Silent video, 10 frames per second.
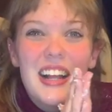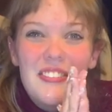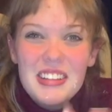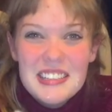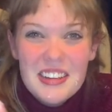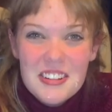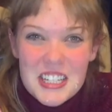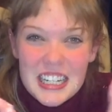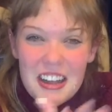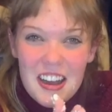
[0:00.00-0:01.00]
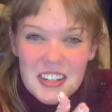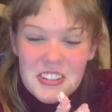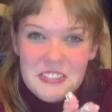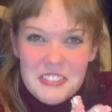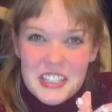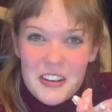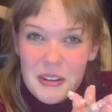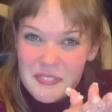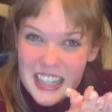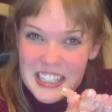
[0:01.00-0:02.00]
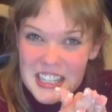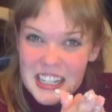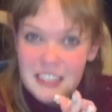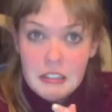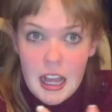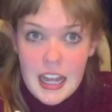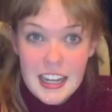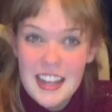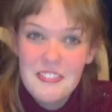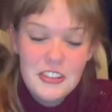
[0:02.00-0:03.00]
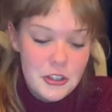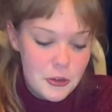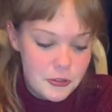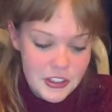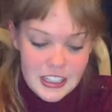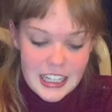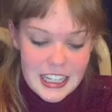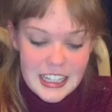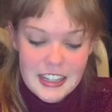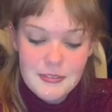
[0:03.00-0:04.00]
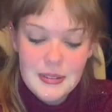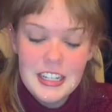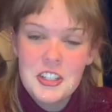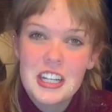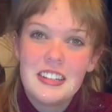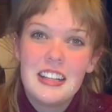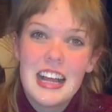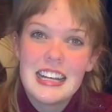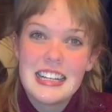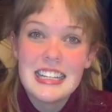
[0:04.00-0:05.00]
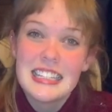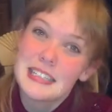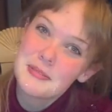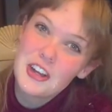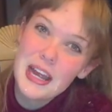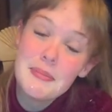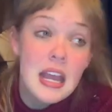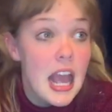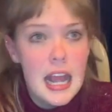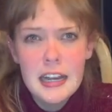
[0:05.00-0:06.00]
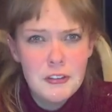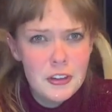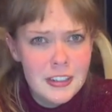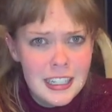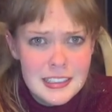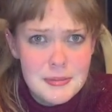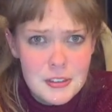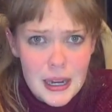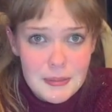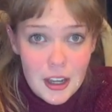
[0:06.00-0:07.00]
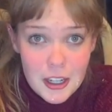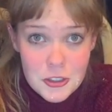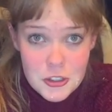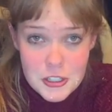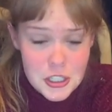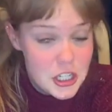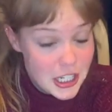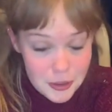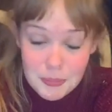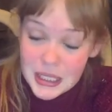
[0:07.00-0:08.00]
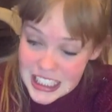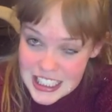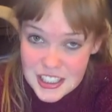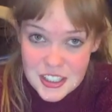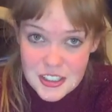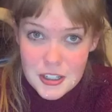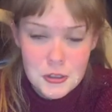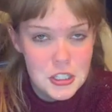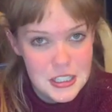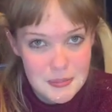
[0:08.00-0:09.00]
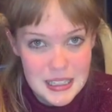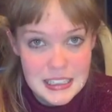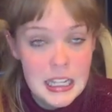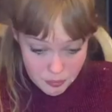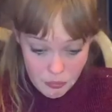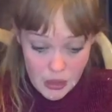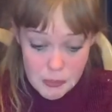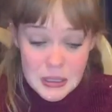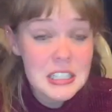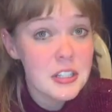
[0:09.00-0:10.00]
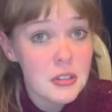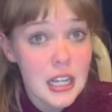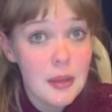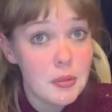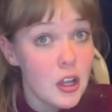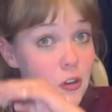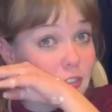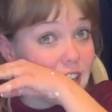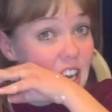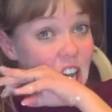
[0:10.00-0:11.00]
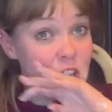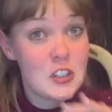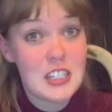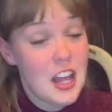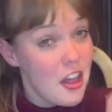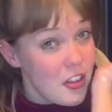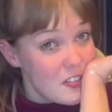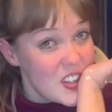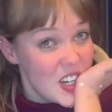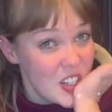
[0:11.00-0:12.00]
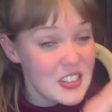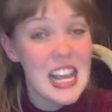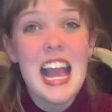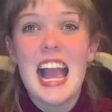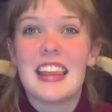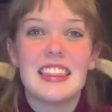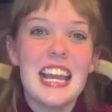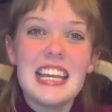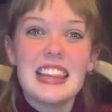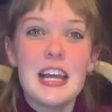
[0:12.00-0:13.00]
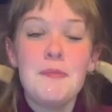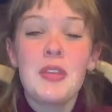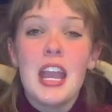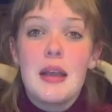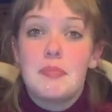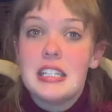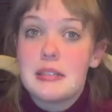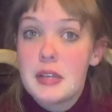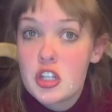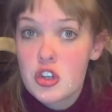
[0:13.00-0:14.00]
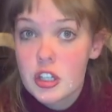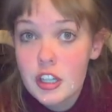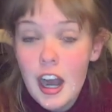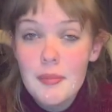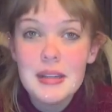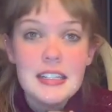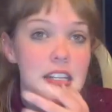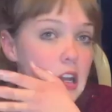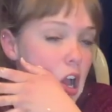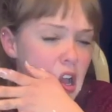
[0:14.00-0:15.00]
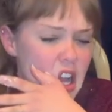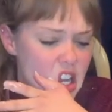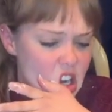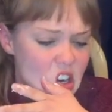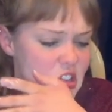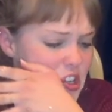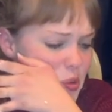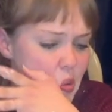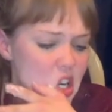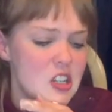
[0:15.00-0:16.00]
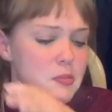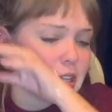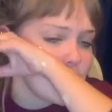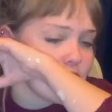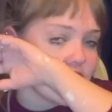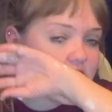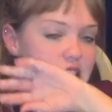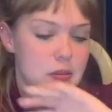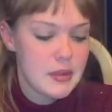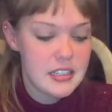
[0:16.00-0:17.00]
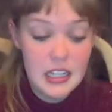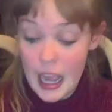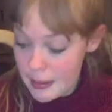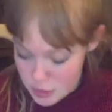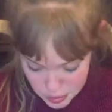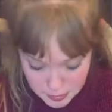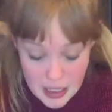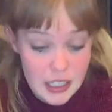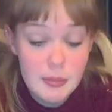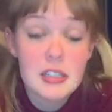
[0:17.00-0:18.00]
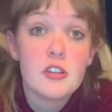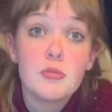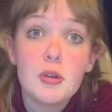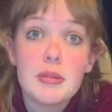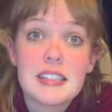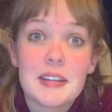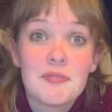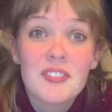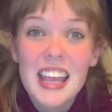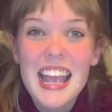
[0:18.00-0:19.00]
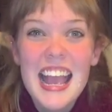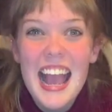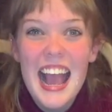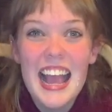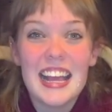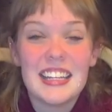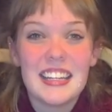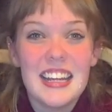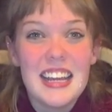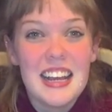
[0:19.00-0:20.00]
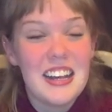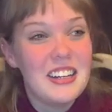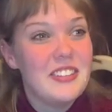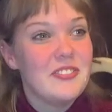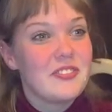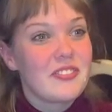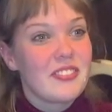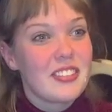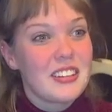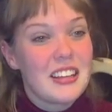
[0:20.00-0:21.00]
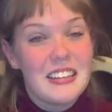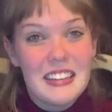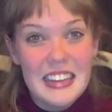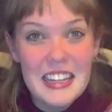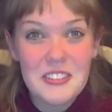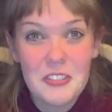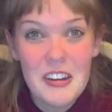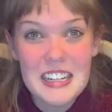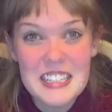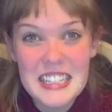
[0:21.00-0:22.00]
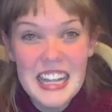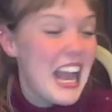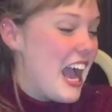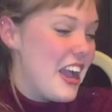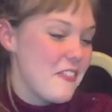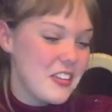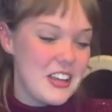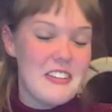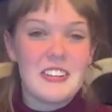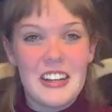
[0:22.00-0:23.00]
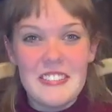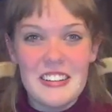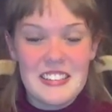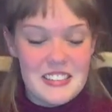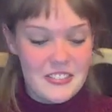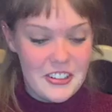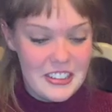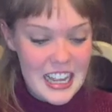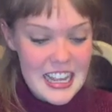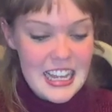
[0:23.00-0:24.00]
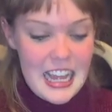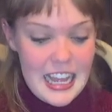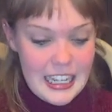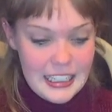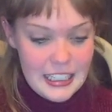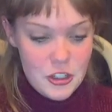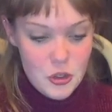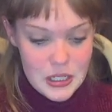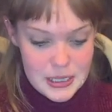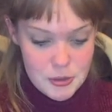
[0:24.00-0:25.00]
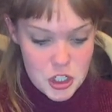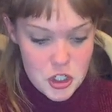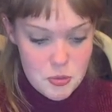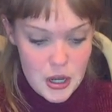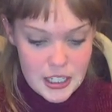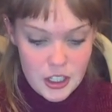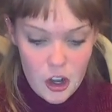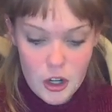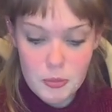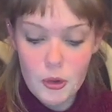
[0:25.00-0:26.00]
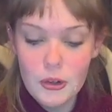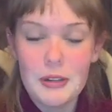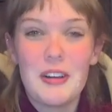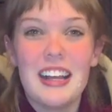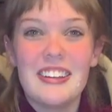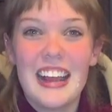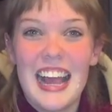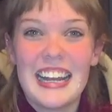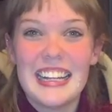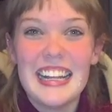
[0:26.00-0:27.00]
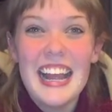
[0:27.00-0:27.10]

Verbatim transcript: Please go check out Audrey's video on my channel, and if you feel like it, give my channel a subscribe. And if you're not subscribed to Audrey's channel, please do so. She's amazing. Please go down below, find Audrey's other videos, and like them. Please make sure to comment encouraging words because she is amazing. I'm just making myself more messy. And um, thanks for watching. I hope that you have a great rest of your day and enjoy some gingerbread cardboard while you're at it.